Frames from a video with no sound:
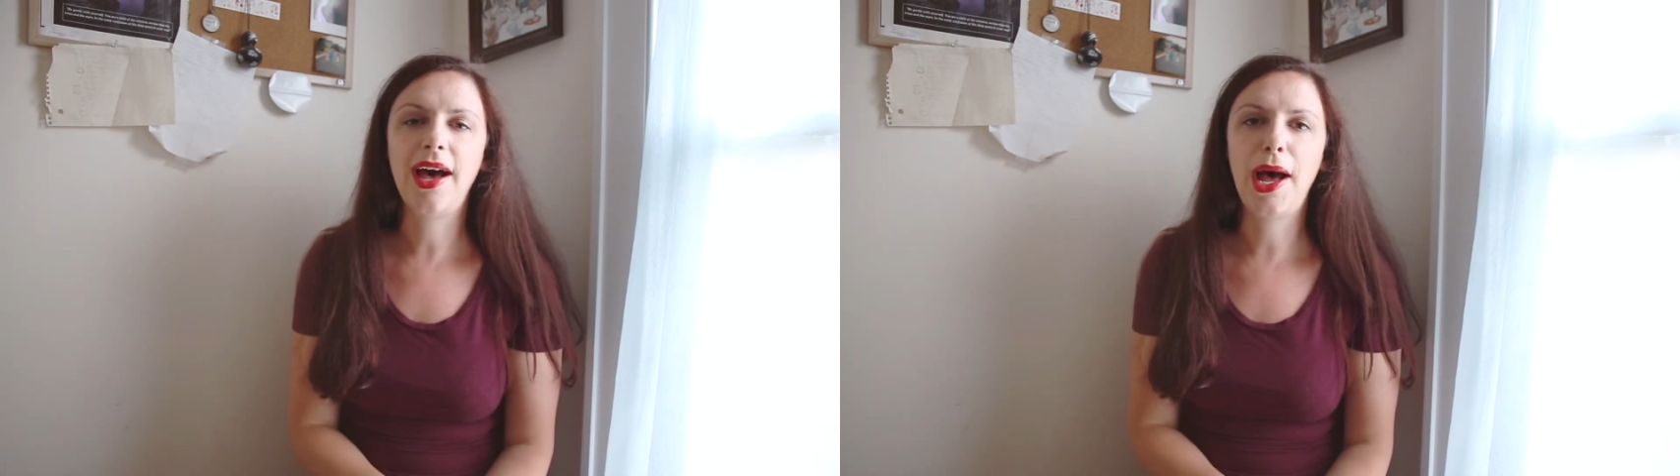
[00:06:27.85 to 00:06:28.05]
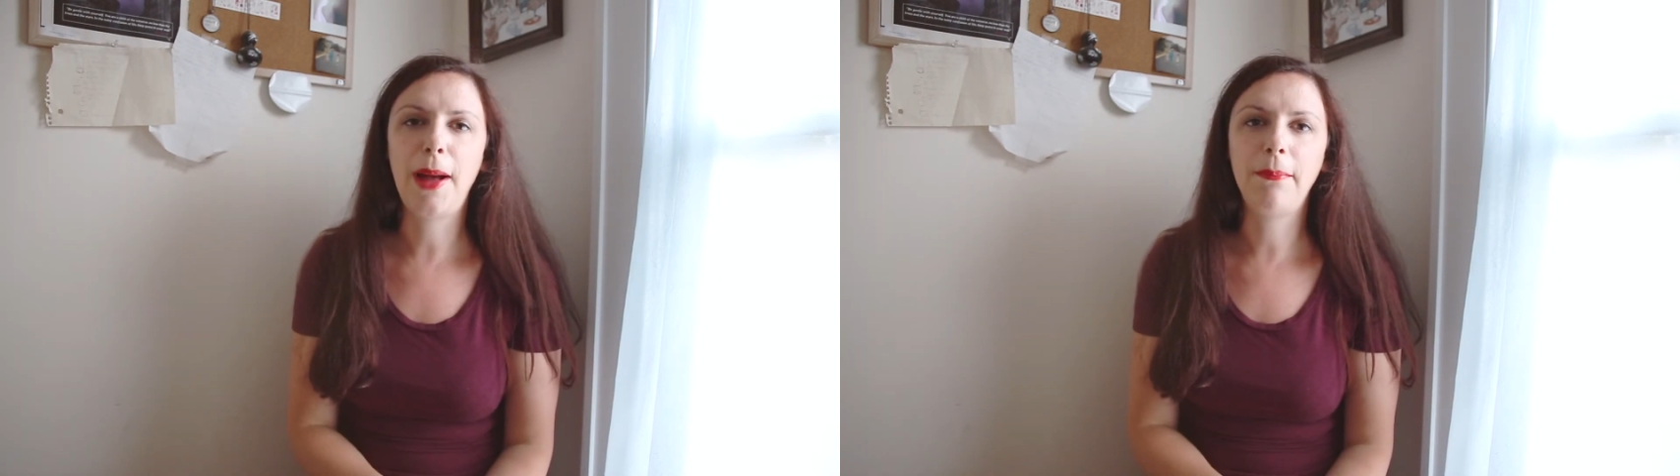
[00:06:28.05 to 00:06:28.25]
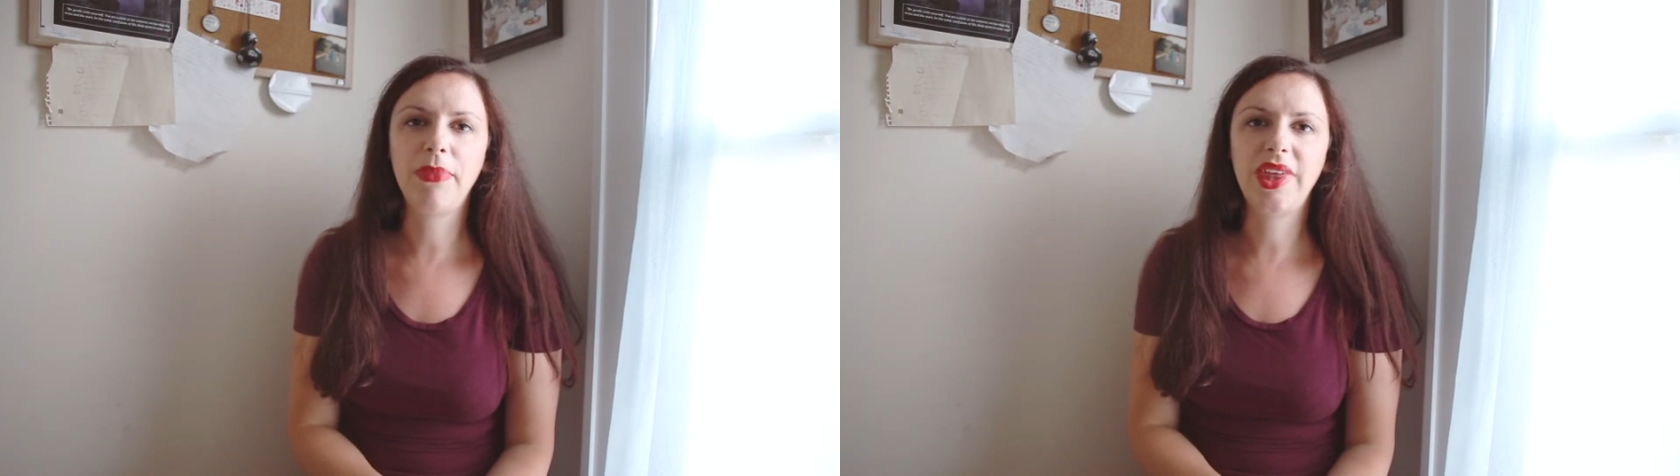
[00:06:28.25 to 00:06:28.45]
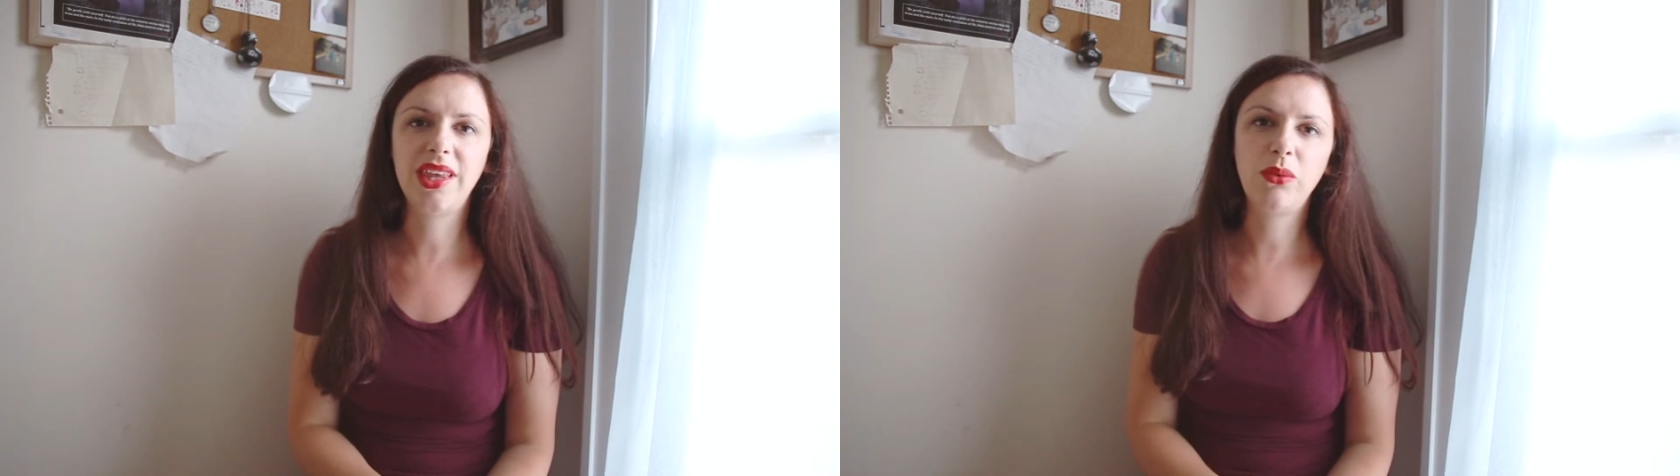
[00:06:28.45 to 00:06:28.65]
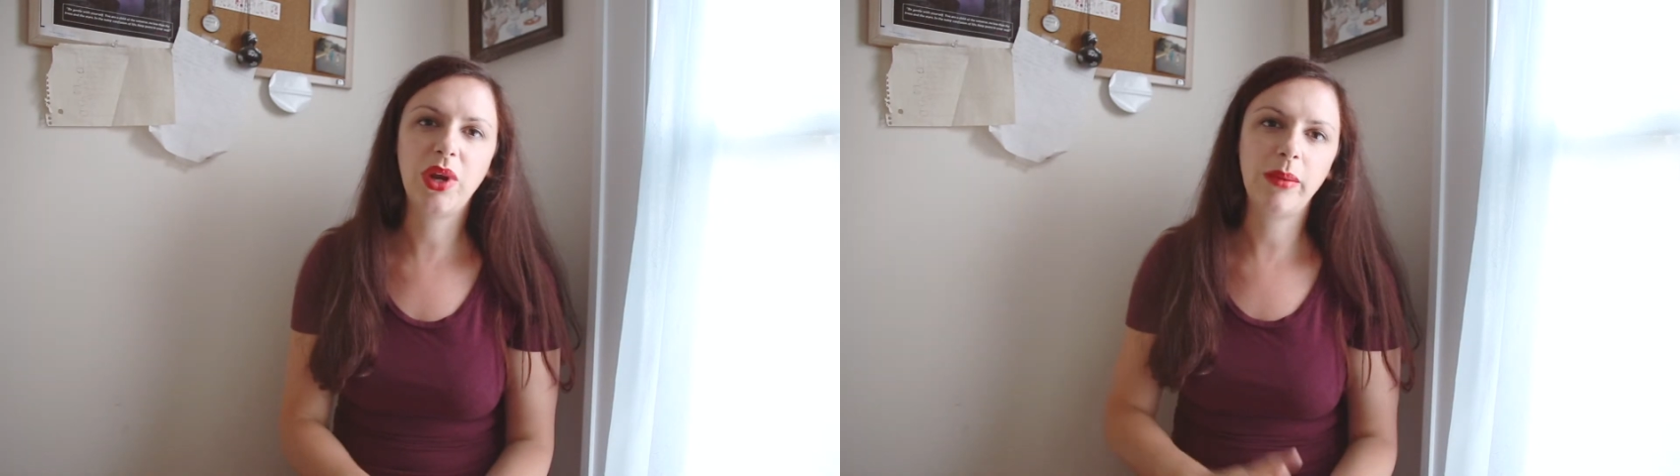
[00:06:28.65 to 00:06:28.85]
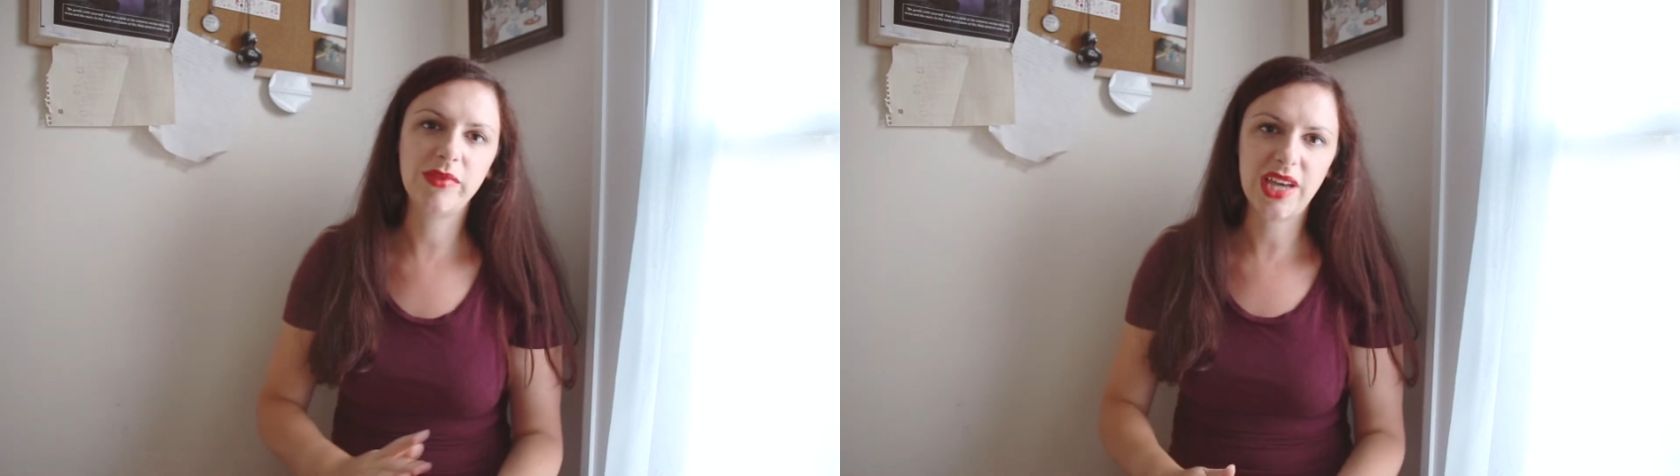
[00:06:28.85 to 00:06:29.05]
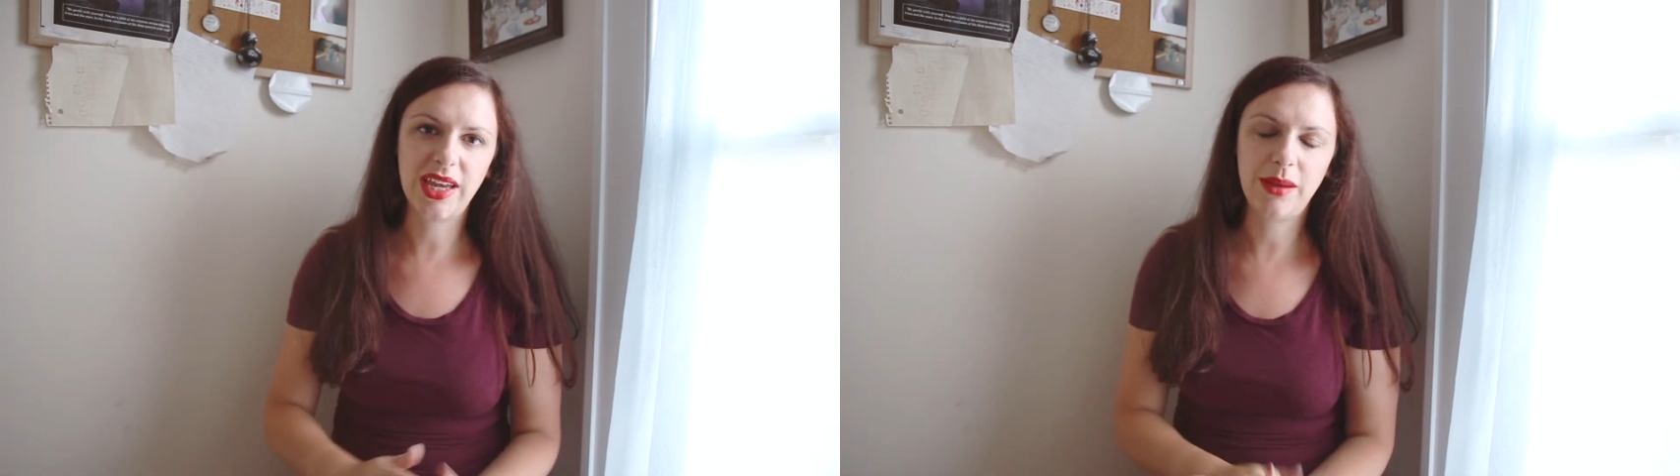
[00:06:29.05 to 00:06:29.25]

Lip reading: And then when I'm done,